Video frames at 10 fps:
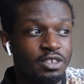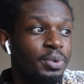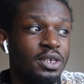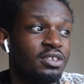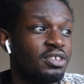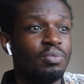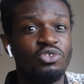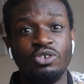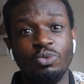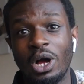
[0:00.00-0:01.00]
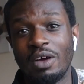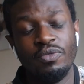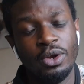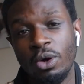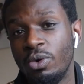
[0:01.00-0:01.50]
because some children will have
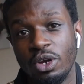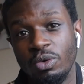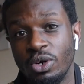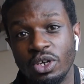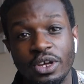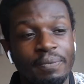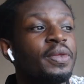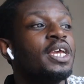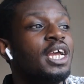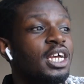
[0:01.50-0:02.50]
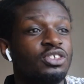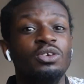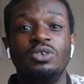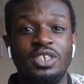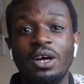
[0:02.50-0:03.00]
no clue what you're doing.
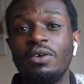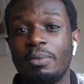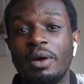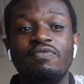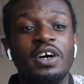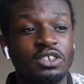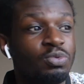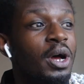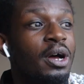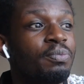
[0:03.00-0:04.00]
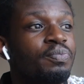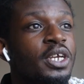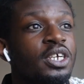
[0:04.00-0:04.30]
So tell them in advance, well,